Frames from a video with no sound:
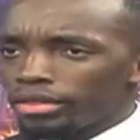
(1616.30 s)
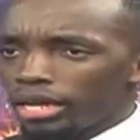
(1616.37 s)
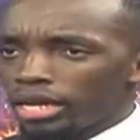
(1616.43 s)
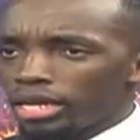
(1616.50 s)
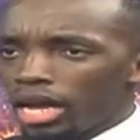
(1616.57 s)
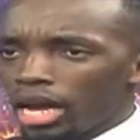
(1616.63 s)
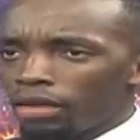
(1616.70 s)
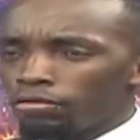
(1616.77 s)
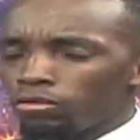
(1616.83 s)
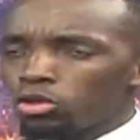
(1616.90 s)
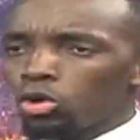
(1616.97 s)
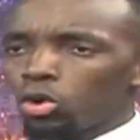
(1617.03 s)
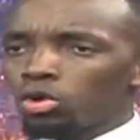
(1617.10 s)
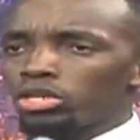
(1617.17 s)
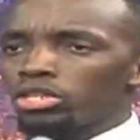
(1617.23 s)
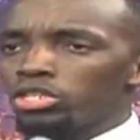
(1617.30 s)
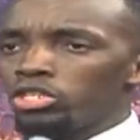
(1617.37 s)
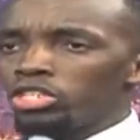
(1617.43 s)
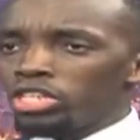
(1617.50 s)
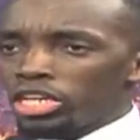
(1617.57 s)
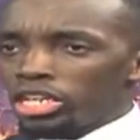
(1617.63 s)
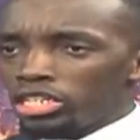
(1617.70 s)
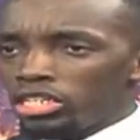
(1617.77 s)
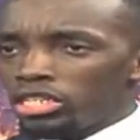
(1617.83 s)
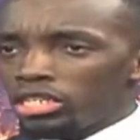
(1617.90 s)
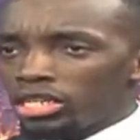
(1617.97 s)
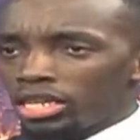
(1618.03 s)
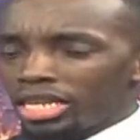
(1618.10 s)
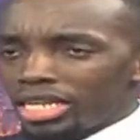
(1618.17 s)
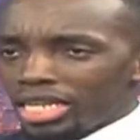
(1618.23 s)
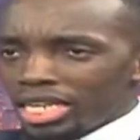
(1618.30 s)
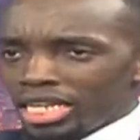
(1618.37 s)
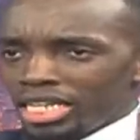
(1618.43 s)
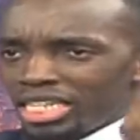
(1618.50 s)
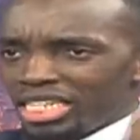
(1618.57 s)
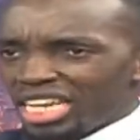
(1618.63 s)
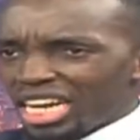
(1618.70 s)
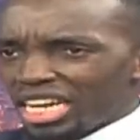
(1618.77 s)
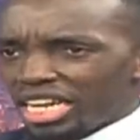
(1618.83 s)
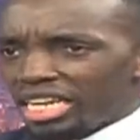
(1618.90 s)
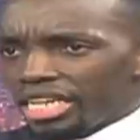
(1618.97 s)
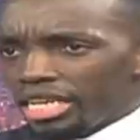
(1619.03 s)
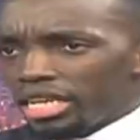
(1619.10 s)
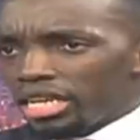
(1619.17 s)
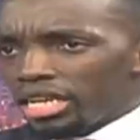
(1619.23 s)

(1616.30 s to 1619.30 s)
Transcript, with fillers: that I've not changed internally.